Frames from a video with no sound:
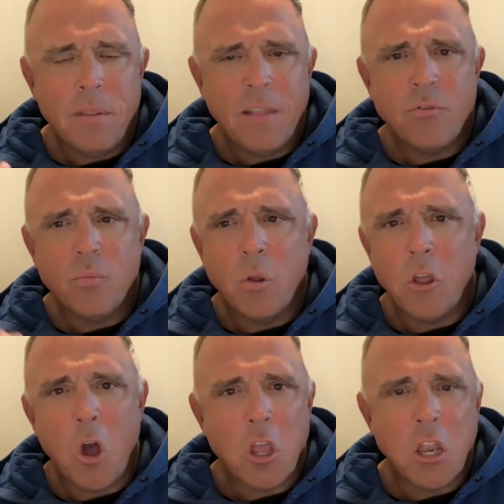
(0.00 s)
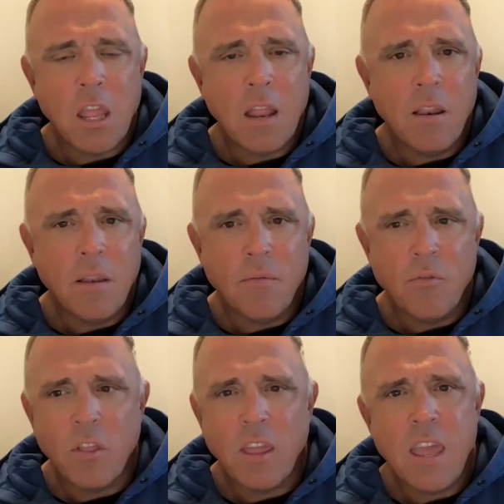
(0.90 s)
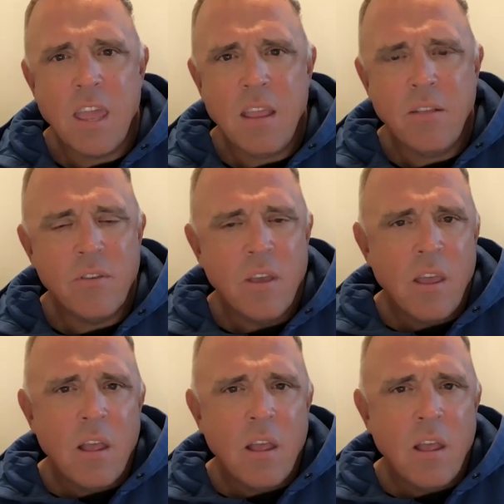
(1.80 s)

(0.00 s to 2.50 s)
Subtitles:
That's really all you need for the keys.